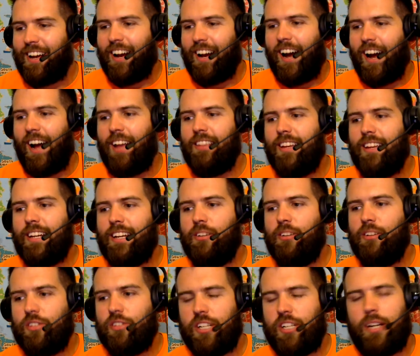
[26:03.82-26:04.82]
I'd like
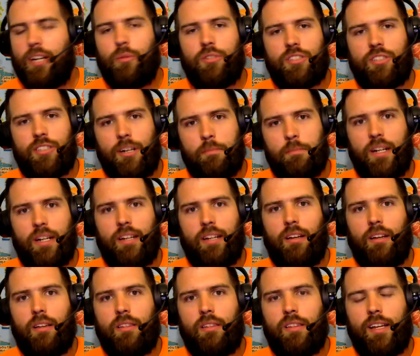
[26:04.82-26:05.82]
you to share with
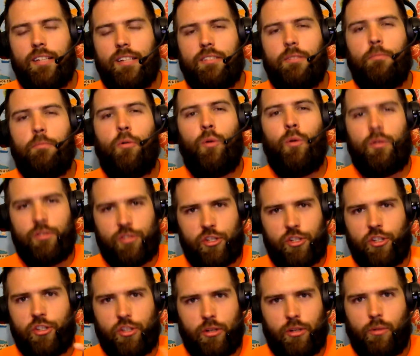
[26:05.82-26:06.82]
somebody that is important
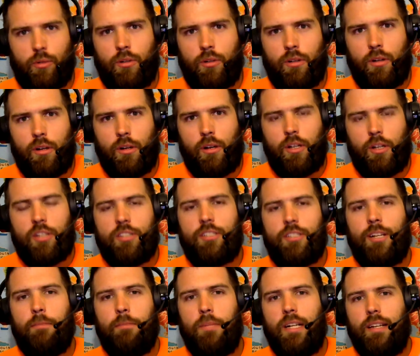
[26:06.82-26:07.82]
to you,
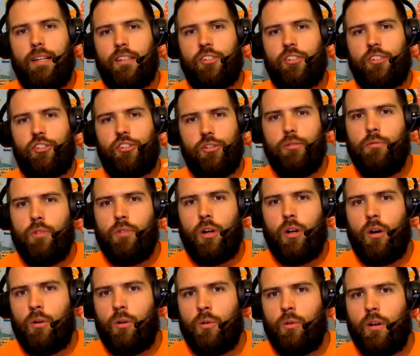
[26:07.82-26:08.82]
somebody that you
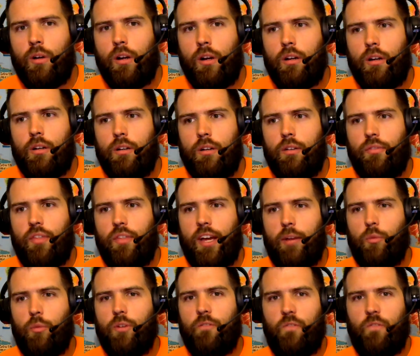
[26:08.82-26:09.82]
know
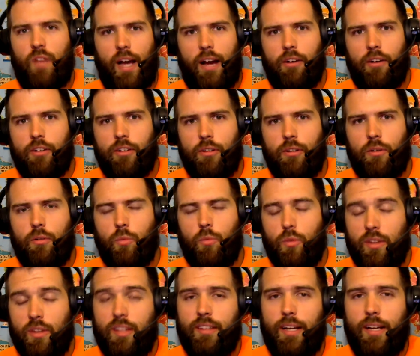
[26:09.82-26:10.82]
that would value
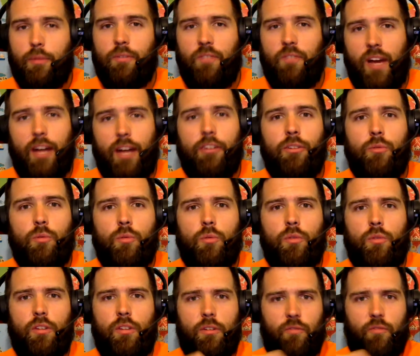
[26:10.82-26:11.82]
that would value
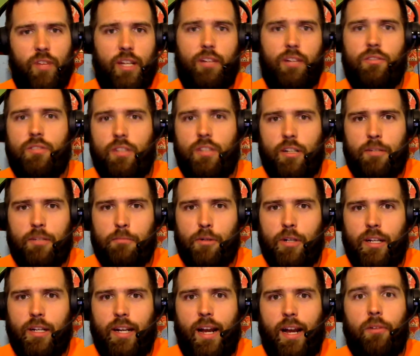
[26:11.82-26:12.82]
the videos that I'm
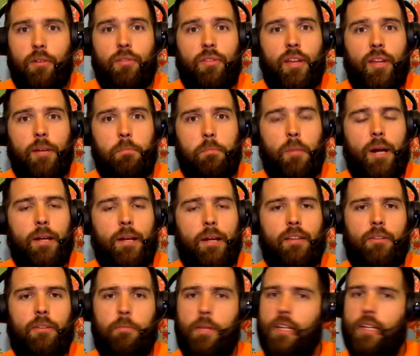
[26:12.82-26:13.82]
putting out that might
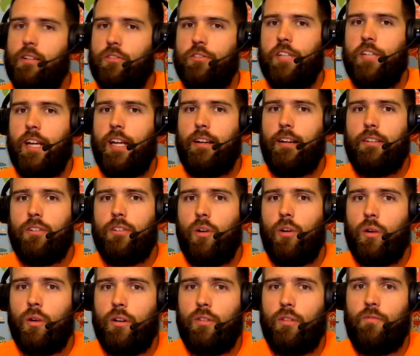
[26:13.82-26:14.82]
either be entertained
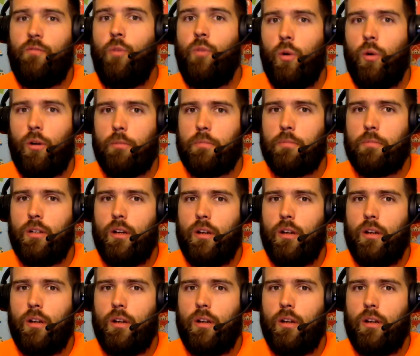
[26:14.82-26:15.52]
or informed.